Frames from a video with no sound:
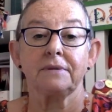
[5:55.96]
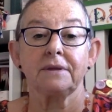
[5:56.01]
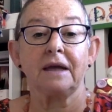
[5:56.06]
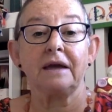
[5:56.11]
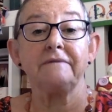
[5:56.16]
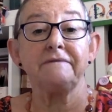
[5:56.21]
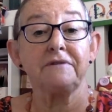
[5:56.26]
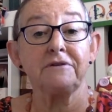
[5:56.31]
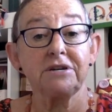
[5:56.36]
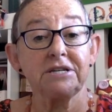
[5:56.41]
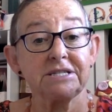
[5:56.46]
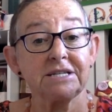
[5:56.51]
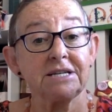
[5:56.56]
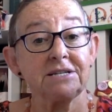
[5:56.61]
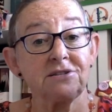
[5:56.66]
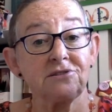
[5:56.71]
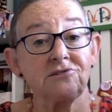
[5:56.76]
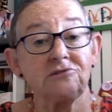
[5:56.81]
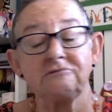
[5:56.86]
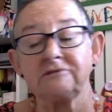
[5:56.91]
and very
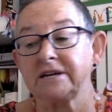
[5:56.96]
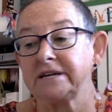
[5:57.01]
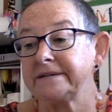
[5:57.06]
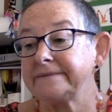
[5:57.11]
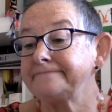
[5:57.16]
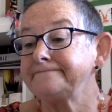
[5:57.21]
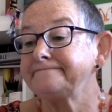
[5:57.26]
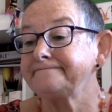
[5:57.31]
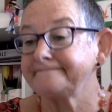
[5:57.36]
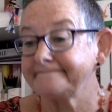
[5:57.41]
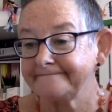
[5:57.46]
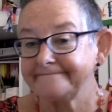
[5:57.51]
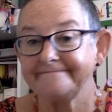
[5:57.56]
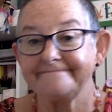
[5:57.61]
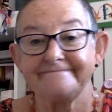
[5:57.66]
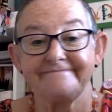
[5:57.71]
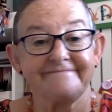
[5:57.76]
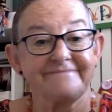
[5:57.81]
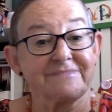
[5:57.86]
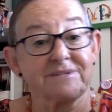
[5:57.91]
sensory.
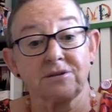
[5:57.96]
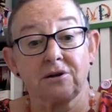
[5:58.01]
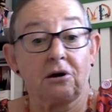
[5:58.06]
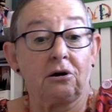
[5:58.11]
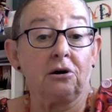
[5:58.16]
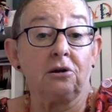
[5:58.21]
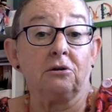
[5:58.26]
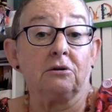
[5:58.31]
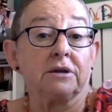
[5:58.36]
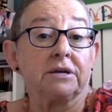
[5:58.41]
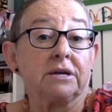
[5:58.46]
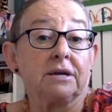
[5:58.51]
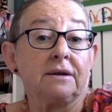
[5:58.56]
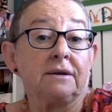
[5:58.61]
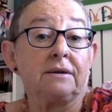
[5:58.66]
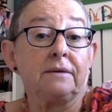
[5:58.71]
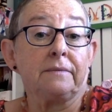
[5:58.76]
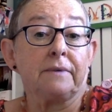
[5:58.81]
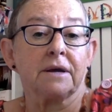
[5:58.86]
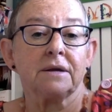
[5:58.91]
I like it
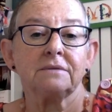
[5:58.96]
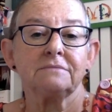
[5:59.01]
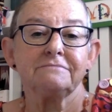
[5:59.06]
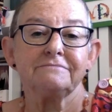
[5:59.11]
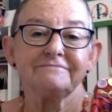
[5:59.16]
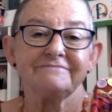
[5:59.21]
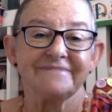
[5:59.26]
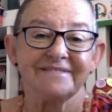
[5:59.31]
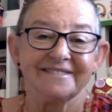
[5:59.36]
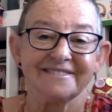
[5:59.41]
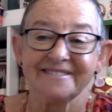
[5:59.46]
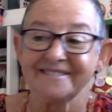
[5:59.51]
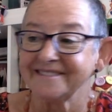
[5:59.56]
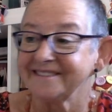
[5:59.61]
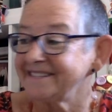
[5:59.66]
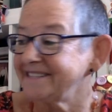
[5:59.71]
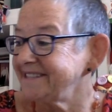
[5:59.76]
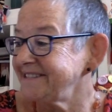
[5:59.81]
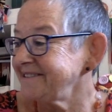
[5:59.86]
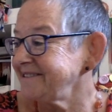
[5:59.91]
anyway.
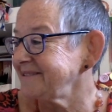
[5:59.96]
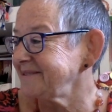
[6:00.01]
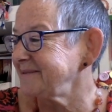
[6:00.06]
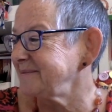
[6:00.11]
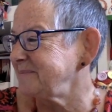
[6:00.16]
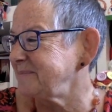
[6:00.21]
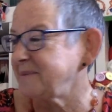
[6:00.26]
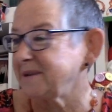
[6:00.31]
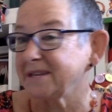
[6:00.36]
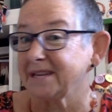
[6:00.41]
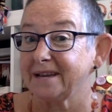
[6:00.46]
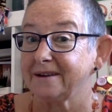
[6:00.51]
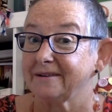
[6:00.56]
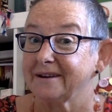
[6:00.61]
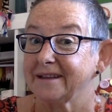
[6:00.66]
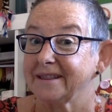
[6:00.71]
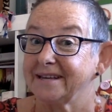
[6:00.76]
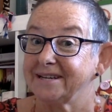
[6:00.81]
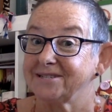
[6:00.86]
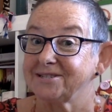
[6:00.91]
But there
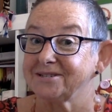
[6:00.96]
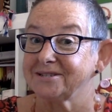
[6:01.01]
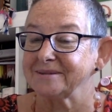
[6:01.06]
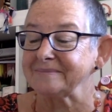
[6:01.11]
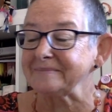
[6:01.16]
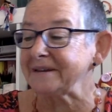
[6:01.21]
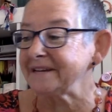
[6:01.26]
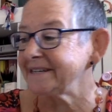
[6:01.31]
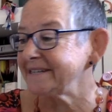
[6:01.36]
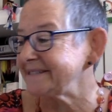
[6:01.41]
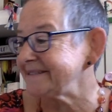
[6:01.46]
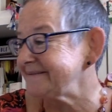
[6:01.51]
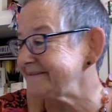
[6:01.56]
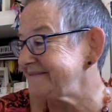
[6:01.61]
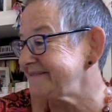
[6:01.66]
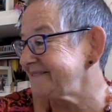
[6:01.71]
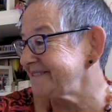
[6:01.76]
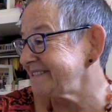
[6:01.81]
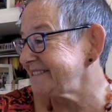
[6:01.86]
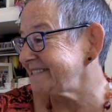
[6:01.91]
again, that's just me.
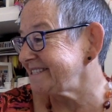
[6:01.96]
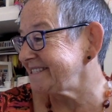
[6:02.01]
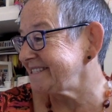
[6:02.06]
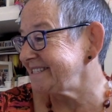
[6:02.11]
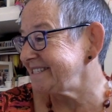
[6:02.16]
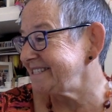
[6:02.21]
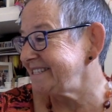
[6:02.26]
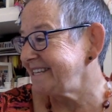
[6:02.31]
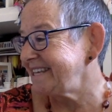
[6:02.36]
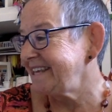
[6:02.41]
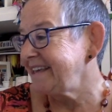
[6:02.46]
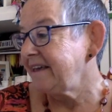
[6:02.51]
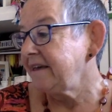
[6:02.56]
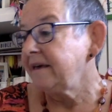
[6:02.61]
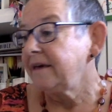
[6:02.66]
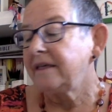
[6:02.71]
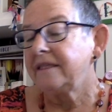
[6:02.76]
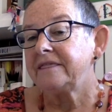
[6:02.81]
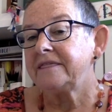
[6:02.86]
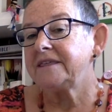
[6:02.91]

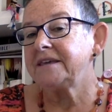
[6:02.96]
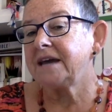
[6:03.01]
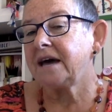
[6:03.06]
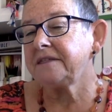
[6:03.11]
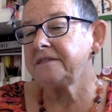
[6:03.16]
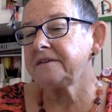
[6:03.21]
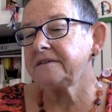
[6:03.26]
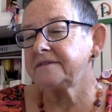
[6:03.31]
The other